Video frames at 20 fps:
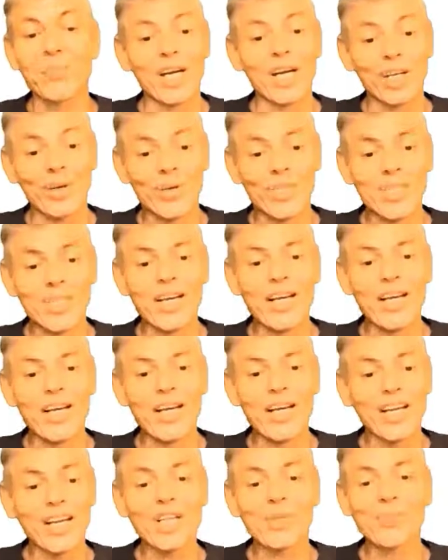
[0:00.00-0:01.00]
by using an
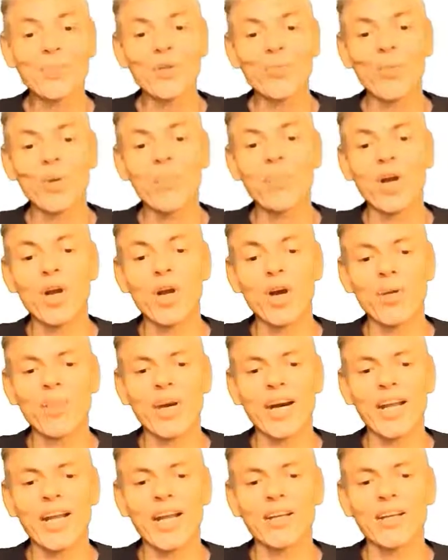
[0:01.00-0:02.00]
index between
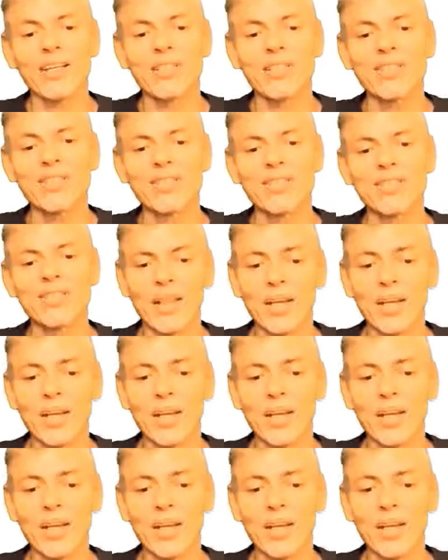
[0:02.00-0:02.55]
block brackets.